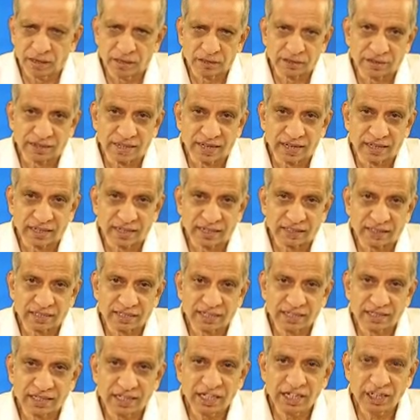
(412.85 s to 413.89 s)
The
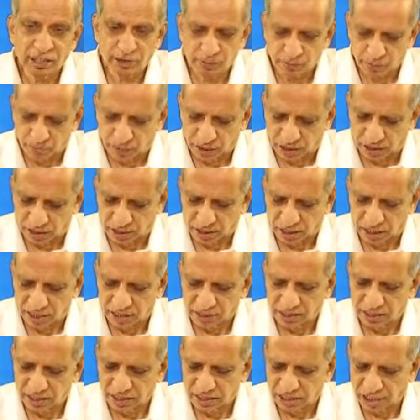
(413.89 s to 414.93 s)
statement
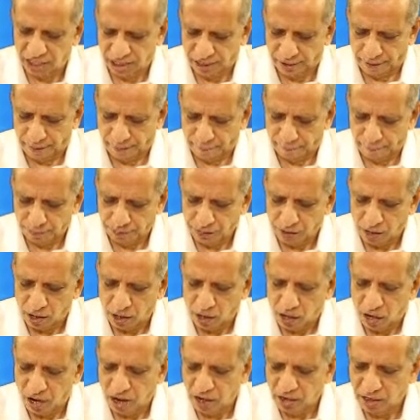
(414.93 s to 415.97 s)
at the end,
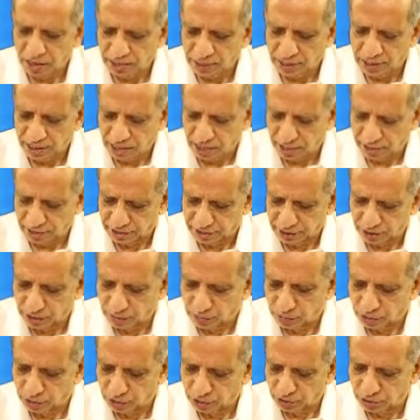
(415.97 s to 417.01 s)
all A are
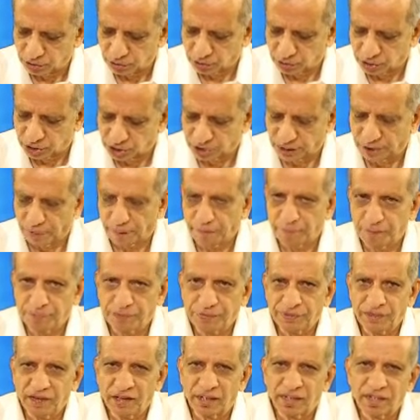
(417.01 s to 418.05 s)
equal to C,
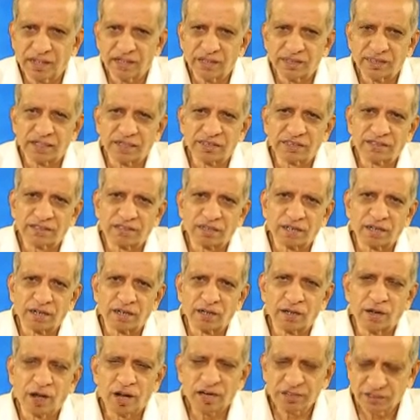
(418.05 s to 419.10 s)
is
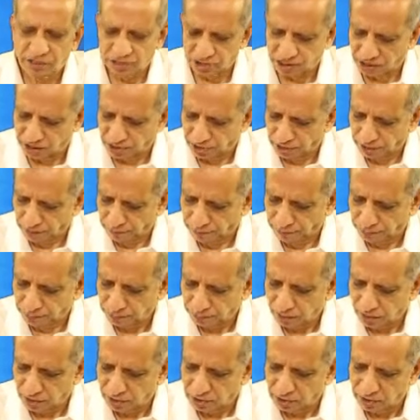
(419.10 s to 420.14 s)
logical,
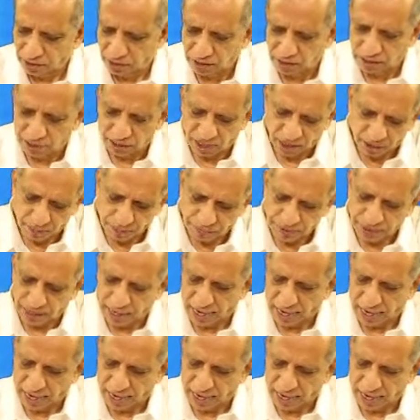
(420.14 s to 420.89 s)
can be